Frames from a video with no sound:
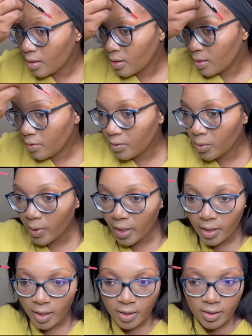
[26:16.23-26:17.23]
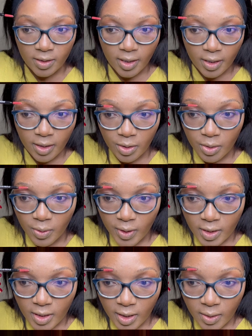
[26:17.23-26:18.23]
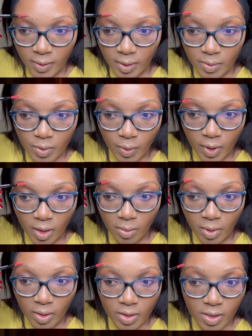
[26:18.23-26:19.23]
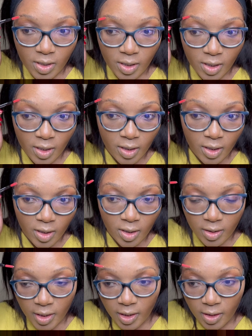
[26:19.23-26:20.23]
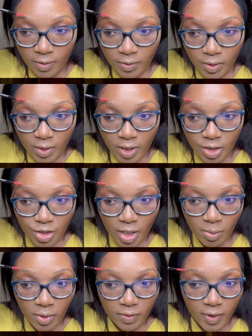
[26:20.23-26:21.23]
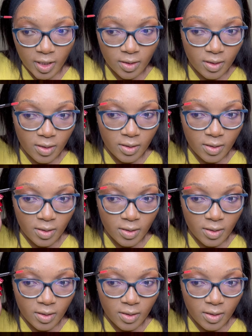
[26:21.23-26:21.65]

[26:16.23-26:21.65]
if you wear glasses, I think you know exactly what I'm talking about. They shape your face.